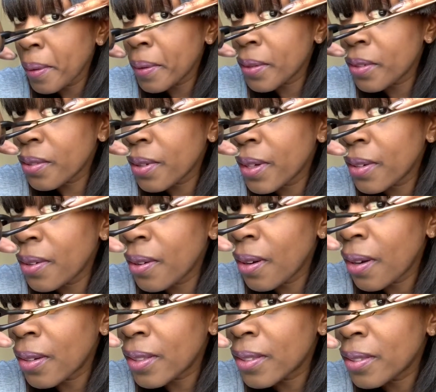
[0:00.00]
Straight
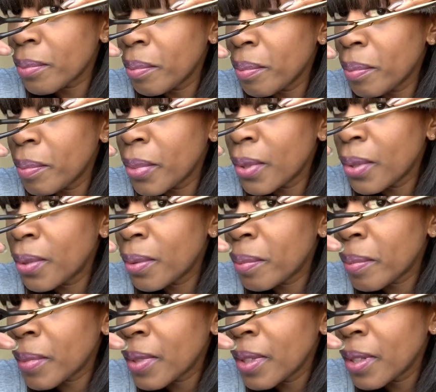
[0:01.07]
across. Boom,